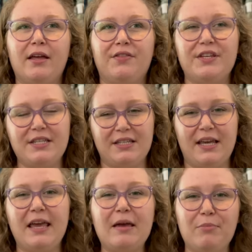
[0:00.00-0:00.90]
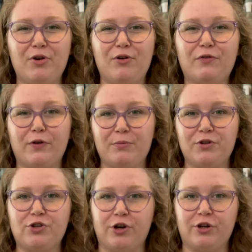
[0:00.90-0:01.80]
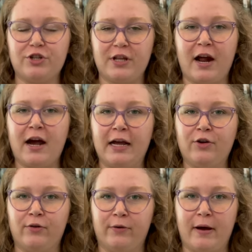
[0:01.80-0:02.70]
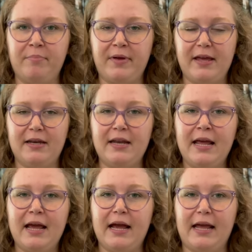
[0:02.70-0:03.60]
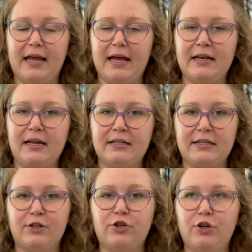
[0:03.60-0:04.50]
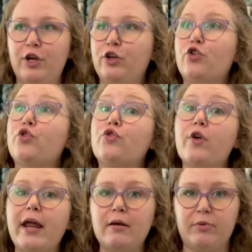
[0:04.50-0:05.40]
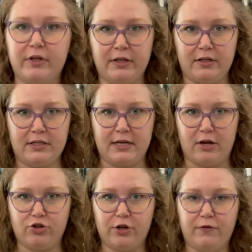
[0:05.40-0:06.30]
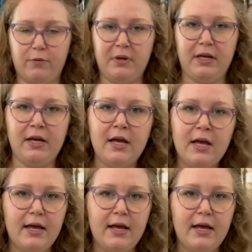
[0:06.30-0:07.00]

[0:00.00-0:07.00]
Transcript: This is a hymnal from the church that I grew up in, and it's incredibly nostalgic for me,